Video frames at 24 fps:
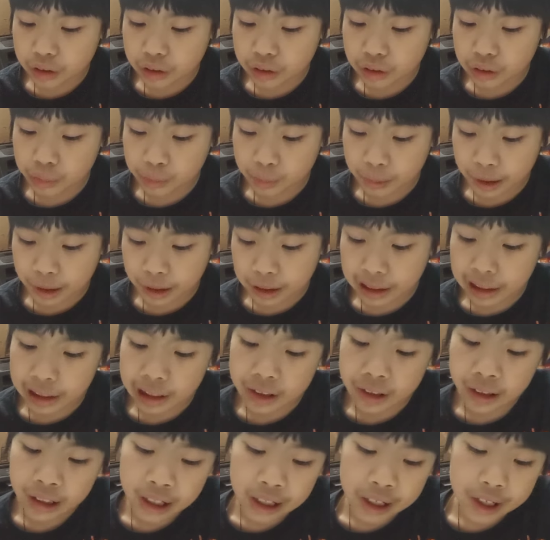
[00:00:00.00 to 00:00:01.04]
loses
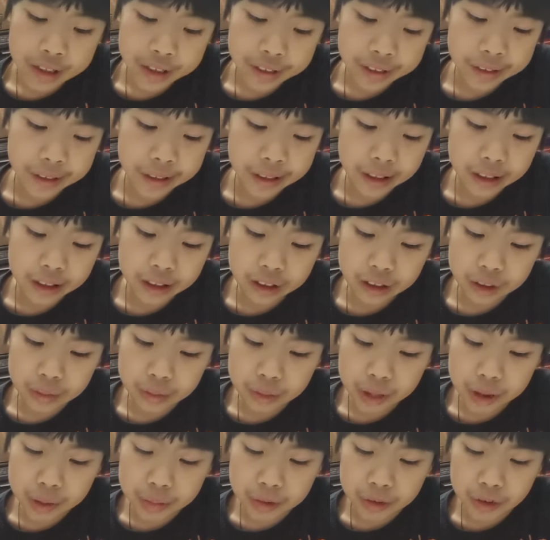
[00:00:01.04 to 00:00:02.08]
badly, the next
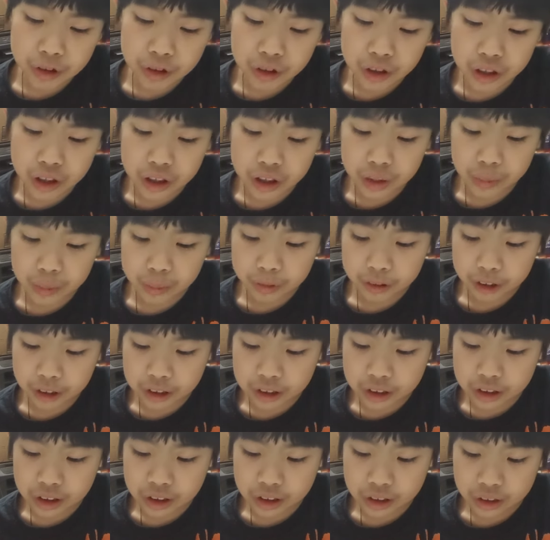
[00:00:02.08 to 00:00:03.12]
human emotion is
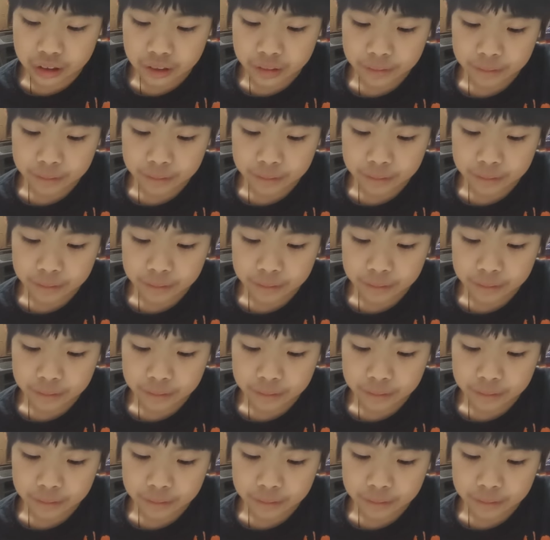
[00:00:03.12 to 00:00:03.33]
depression.